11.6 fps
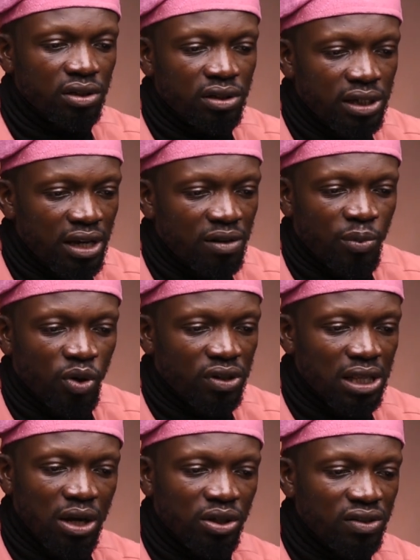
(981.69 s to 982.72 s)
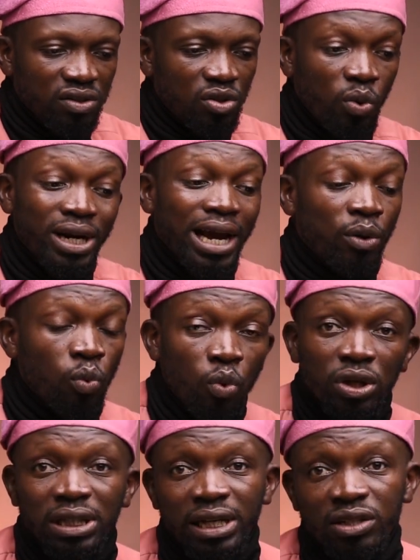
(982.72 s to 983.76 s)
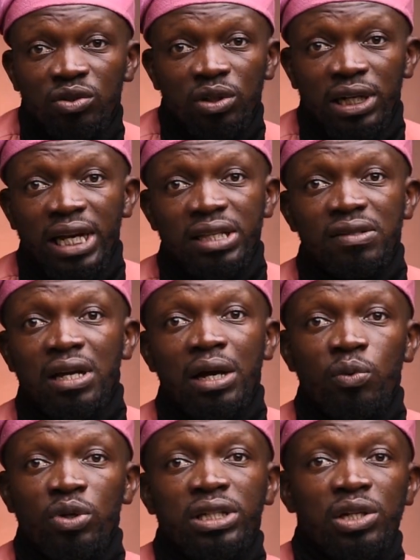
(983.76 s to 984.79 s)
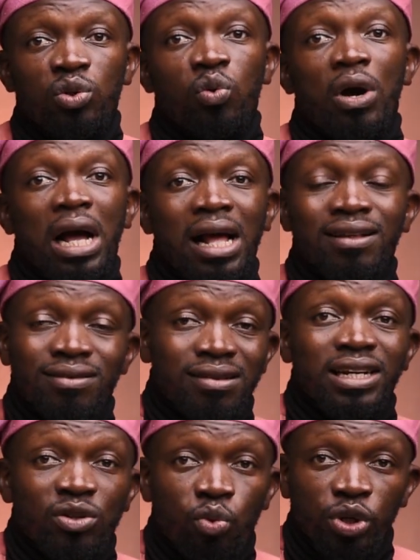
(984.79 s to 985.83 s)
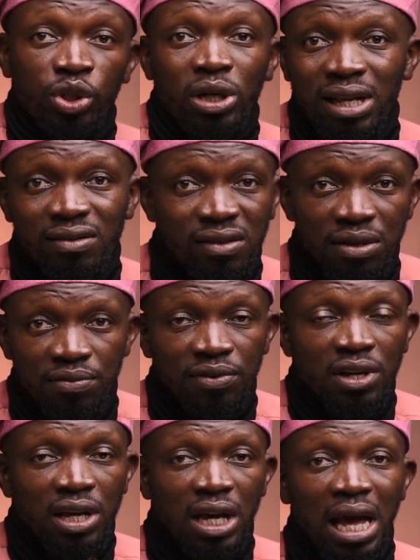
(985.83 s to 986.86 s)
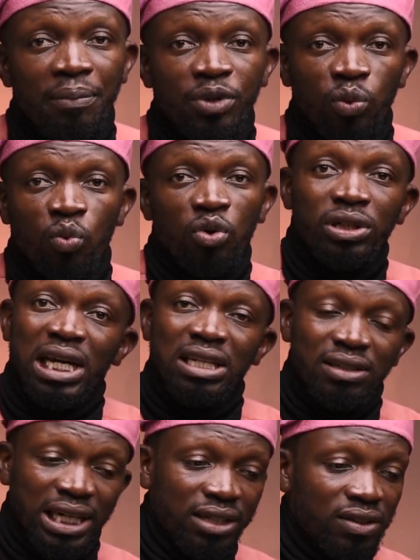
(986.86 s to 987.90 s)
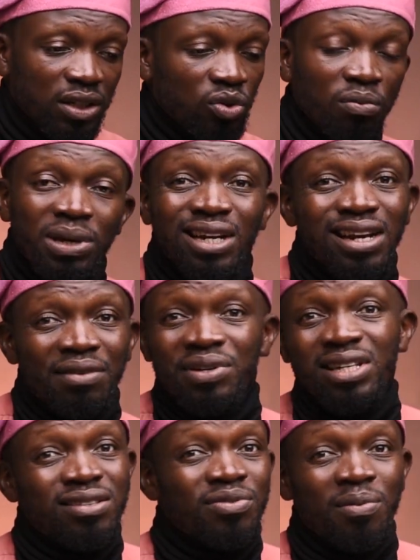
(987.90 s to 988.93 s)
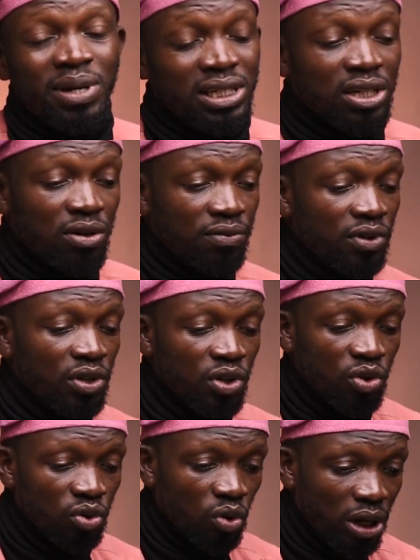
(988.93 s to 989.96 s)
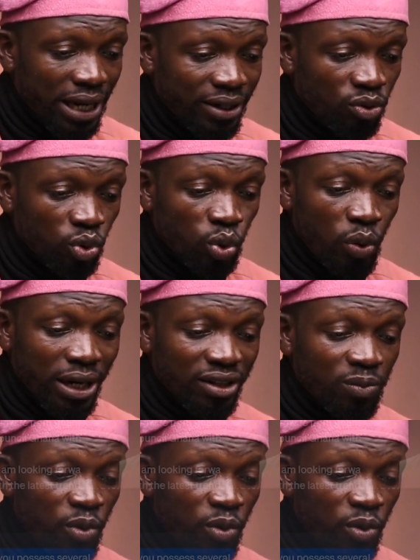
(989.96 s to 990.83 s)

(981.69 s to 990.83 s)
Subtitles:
Yes, but now this is not what I wanted it to write. I wanted it to answer the question as if I'm the one that is writing to make life easy for myself. So all I need to do at this